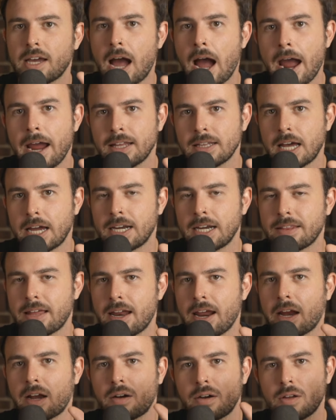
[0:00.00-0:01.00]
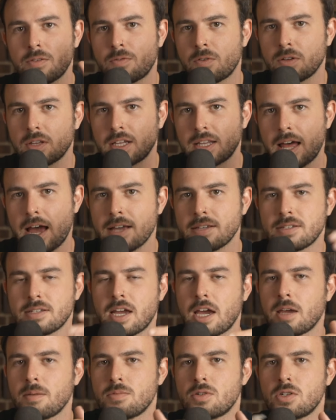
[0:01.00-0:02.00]
highlighting that area for the last
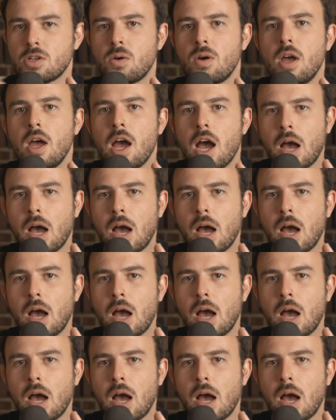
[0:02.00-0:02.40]
time so